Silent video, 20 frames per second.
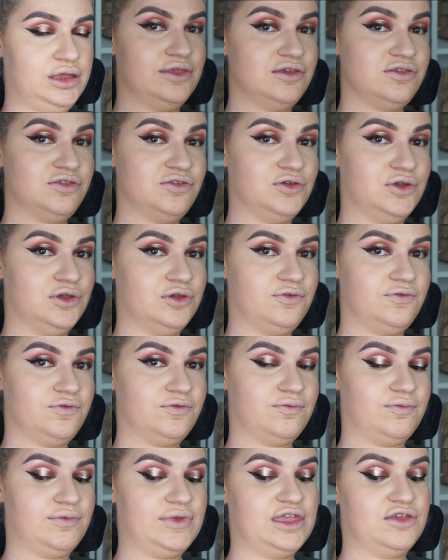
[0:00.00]
This
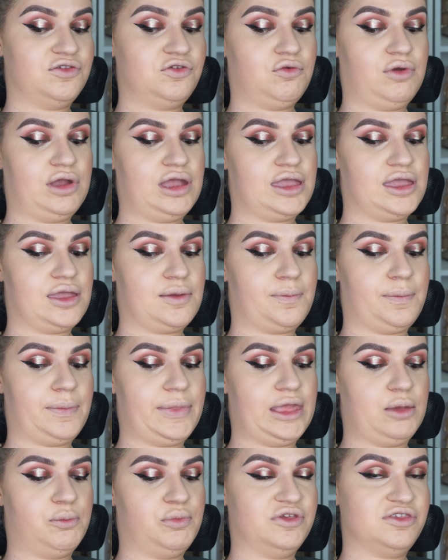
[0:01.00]
stuff is great,
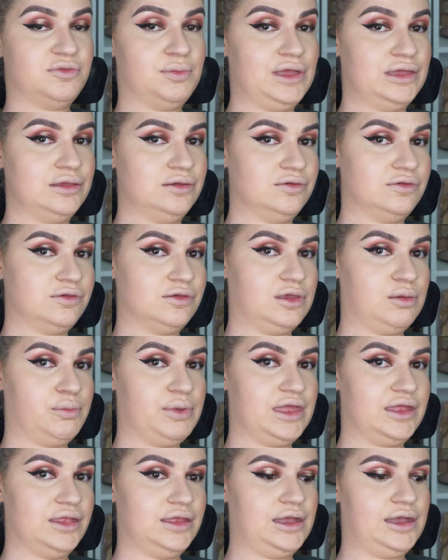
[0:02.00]
but smells a
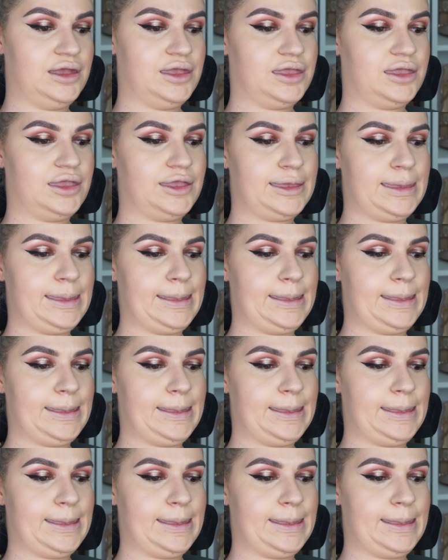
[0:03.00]
bit like...